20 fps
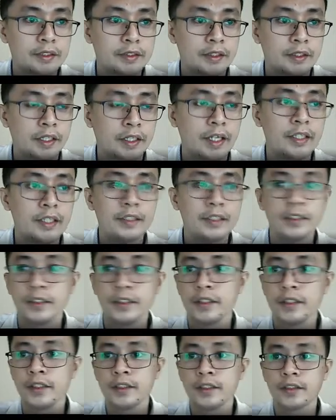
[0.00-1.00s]
Okay,
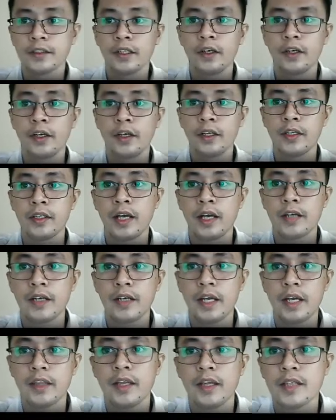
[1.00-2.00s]
so in the
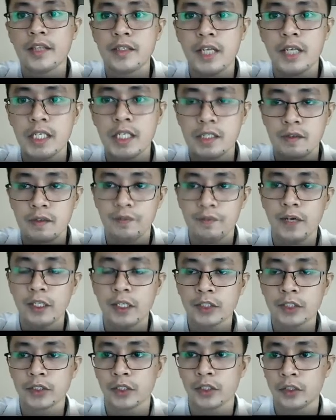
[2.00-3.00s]
write.csv
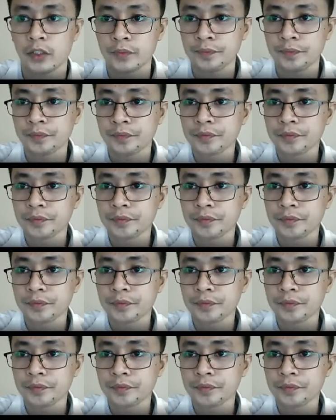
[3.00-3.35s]
function,